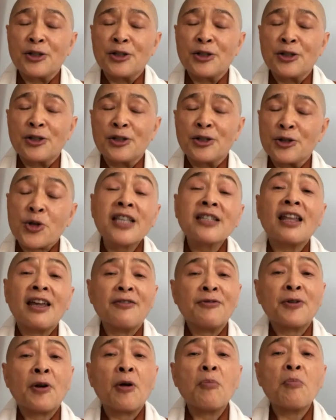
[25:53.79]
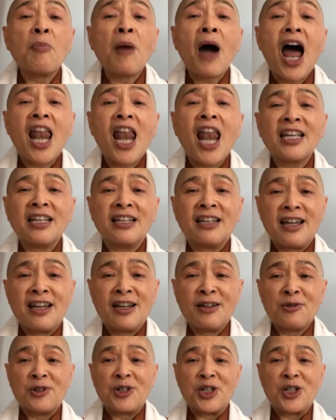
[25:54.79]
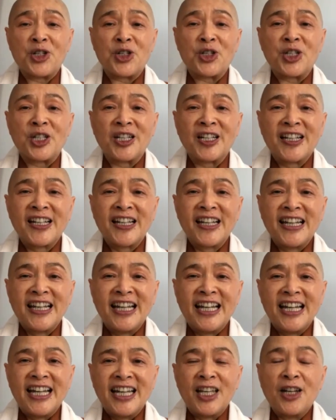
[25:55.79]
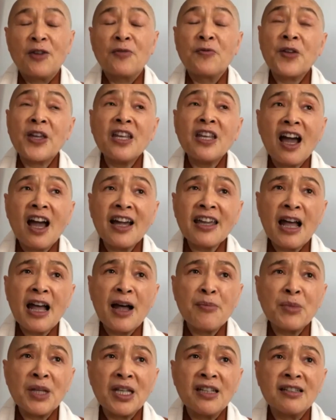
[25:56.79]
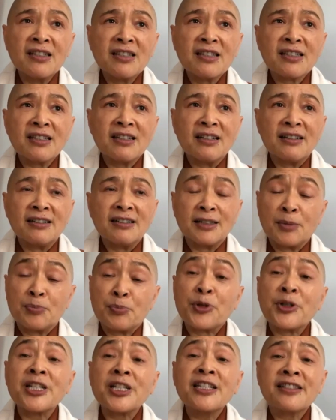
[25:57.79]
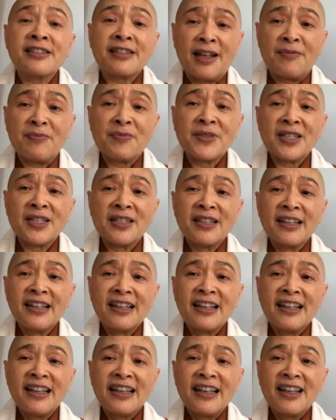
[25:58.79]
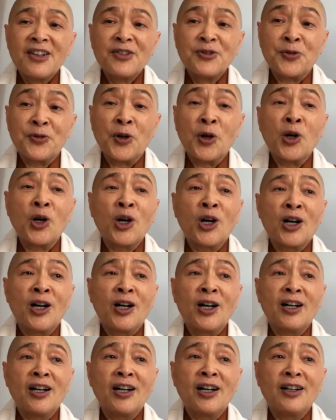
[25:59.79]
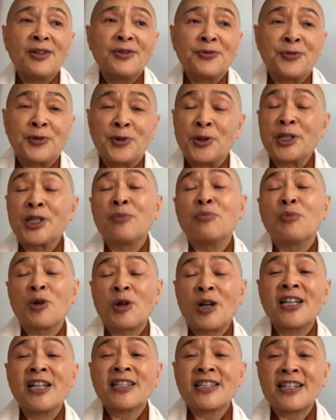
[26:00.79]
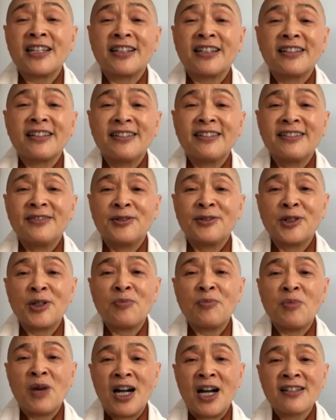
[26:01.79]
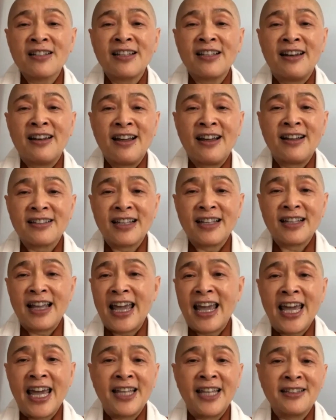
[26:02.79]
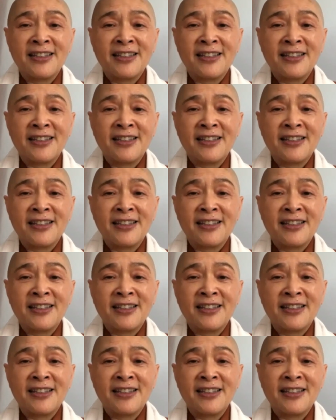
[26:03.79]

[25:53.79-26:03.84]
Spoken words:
translate from Pali language. Vinaya means the precept for the monastic, for the monks and nuns. And